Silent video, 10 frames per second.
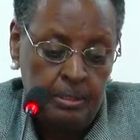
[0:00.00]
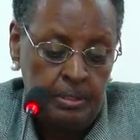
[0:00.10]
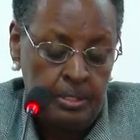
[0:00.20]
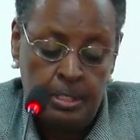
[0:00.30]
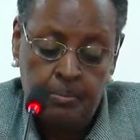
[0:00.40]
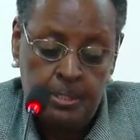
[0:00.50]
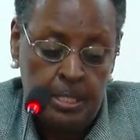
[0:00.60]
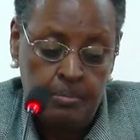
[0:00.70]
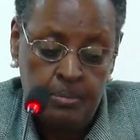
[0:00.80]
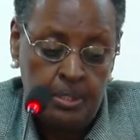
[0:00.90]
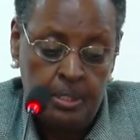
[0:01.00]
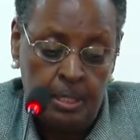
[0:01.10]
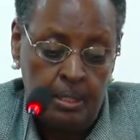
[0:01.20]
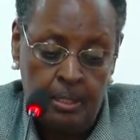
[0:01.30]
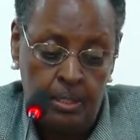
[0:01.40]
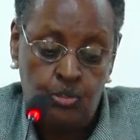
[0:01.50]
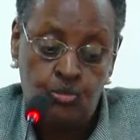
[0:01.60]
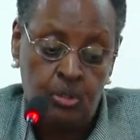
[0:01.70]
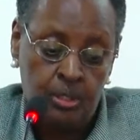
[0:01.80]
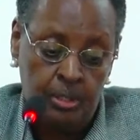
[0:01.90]
Sometimes there are
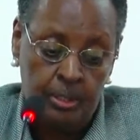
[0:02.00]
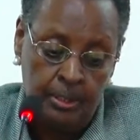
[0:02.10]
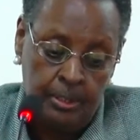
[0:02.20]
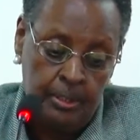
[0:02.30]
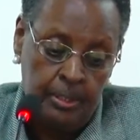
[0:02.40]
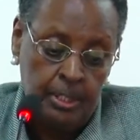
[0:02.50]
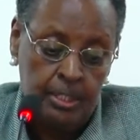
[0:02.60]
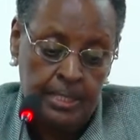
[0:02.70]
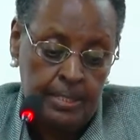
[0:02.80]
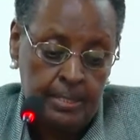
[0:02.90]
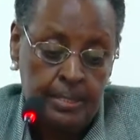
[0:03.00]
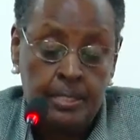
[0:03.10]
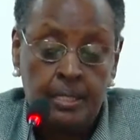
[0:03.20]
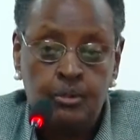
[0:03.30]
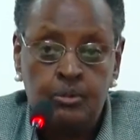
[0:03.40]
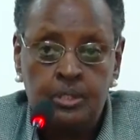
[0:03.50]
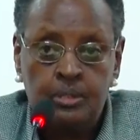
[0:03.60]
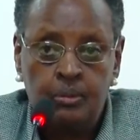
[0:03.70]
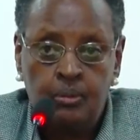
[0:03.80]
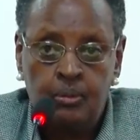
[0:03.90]
extra teachers that are not
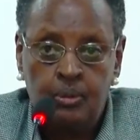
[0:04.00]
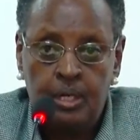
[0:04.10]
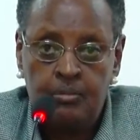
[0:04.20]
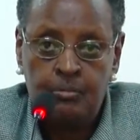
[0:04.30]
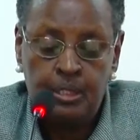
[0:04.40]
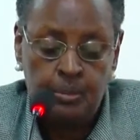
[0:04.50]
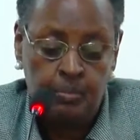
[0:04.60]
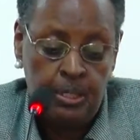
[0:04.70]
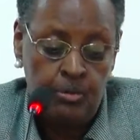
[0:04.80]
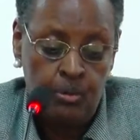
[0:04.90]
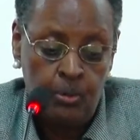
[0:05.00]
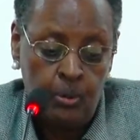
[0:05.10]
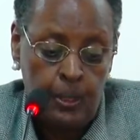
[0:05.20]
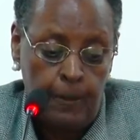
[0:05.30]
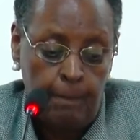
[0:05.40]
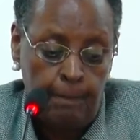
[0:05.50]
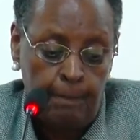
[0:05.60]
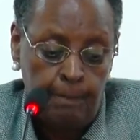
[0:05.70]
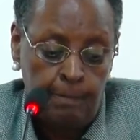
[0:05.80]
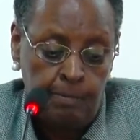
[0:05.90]
on government payroll,
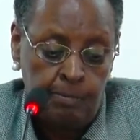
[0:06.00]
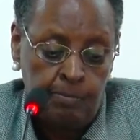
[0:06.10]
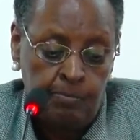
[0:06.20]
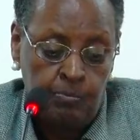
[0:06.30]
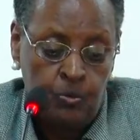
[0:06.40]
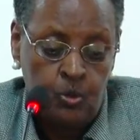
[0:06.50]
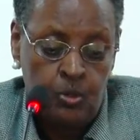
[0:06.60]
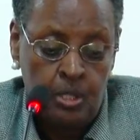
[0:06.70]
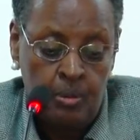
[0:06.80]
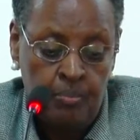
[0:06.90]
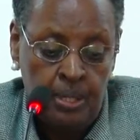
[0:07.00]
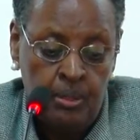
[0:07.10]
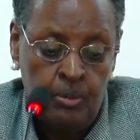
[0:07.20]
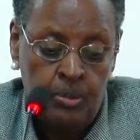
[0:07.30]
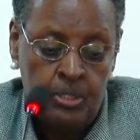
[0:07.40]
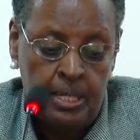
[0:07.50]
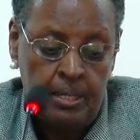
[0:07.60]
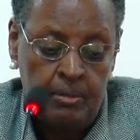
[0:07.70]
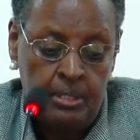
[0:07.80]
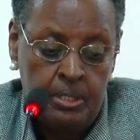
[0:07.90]
so they pay those
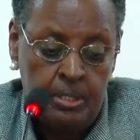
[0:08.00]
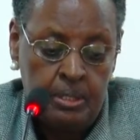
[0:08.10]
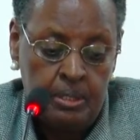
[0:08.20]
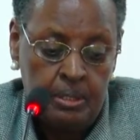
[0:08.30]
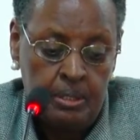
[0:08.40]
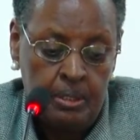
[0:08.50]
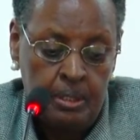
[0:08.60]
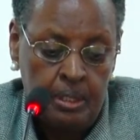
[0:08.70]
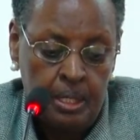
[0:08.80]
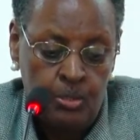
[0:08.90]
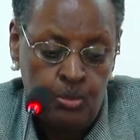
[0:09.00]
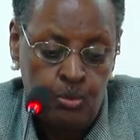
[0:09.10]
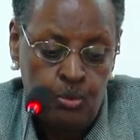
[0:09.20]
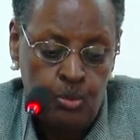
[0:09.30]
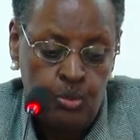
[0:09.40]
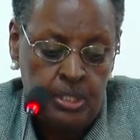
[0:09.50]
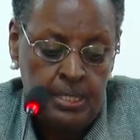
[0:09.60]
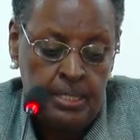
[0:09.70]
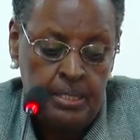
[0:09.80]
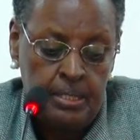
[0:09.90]
salaries and school
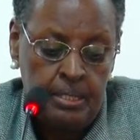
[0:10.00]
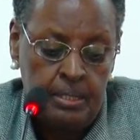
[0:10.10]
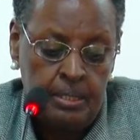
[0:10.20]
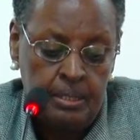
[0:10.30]
utilities.